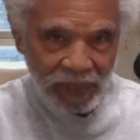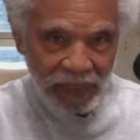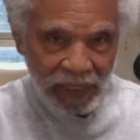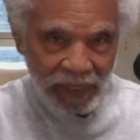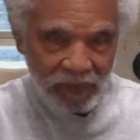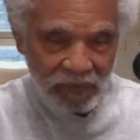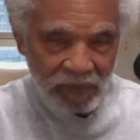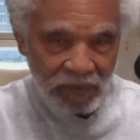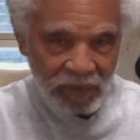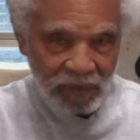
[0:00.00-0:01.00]
And
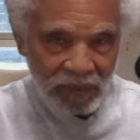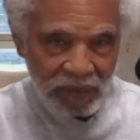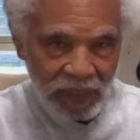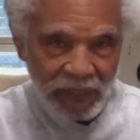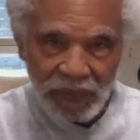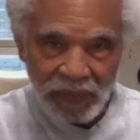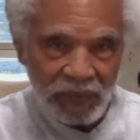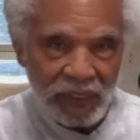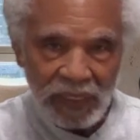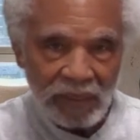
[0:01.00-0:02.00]
he couldn't
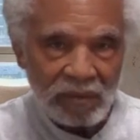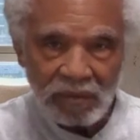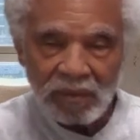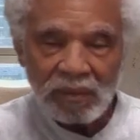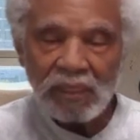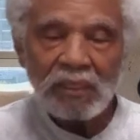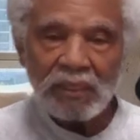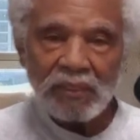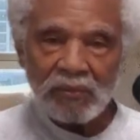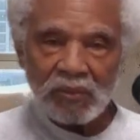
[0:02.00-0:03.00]
get
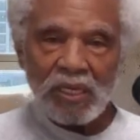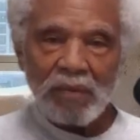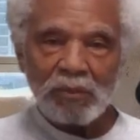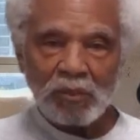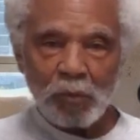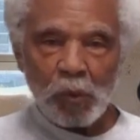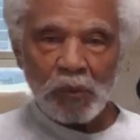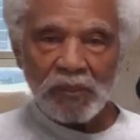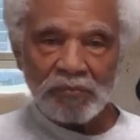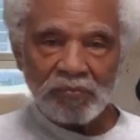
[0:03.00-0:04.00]
anything on Thomas
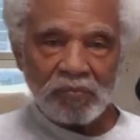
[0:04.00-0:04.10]
More,